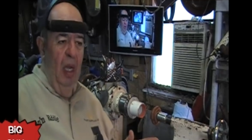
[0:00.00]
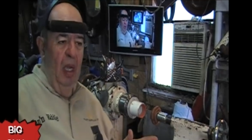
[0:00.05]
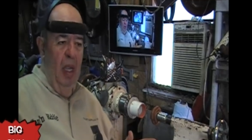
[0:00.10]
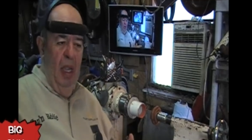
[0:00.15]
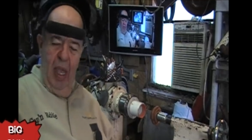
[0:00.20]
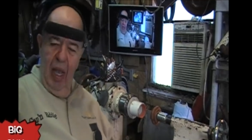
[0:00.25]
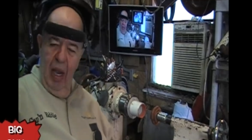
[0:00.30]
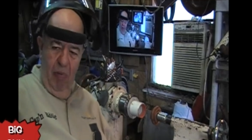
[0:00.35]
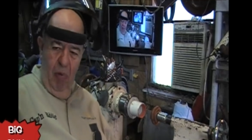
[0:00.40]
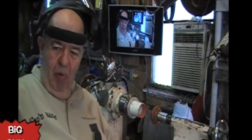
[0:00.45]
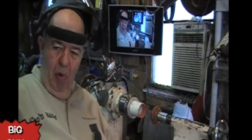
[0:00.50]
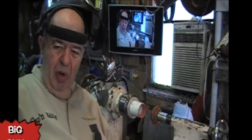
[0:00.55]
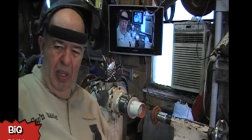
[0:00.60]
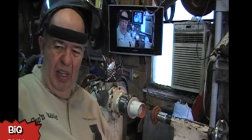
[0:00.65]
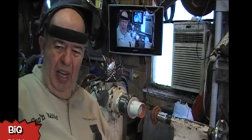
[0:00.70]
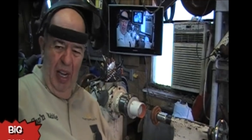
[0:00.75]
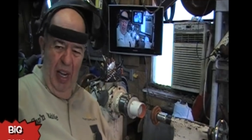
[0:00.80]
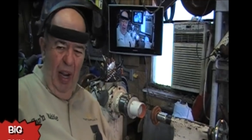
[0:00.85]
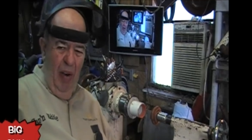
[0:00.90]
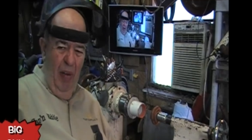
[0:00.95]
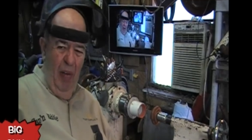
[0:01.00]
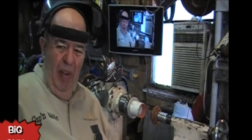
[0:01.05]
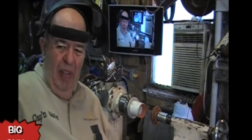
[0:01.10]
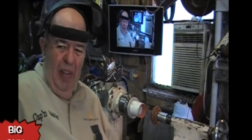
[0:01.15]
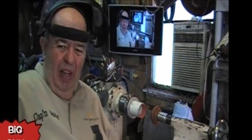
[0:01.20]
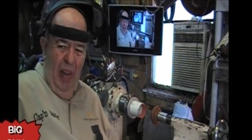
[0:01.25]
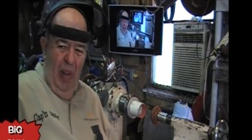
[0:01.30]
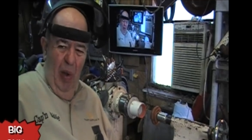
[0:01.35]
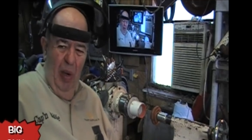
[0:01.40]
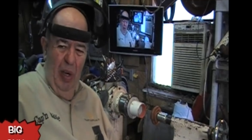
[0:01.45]
Can't afford that. I don't have
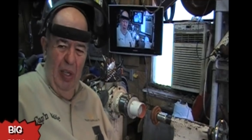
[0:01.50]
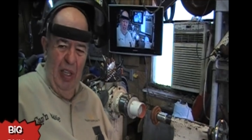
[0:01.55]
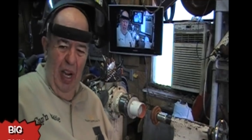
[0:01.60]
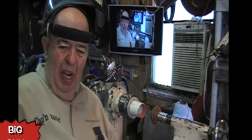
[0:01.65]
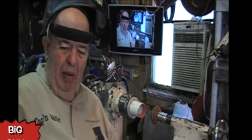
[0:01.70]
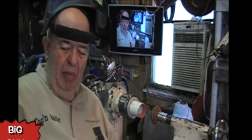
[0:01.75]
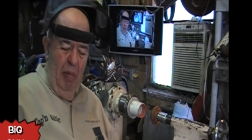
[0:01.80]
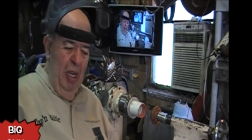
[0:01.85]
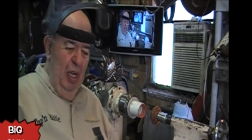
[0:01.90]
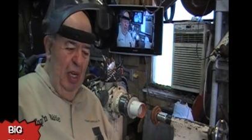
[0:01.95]
that long time.